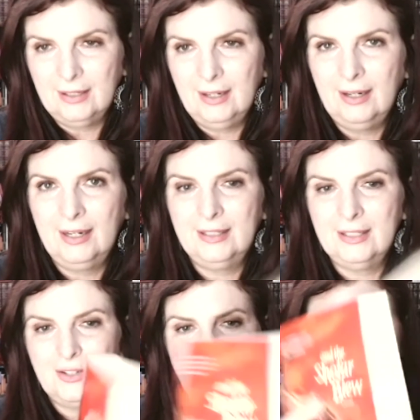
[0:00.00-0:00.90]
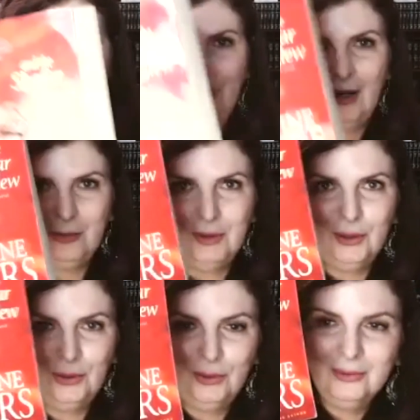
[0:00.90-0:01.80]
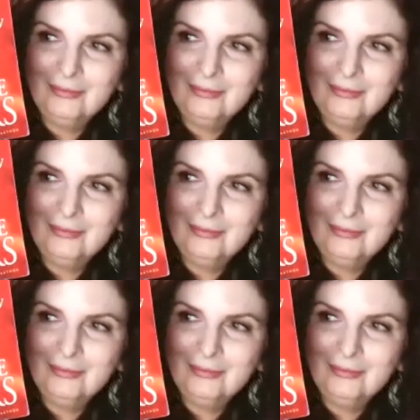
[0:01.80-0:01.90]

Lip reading: and the Shofar Blue.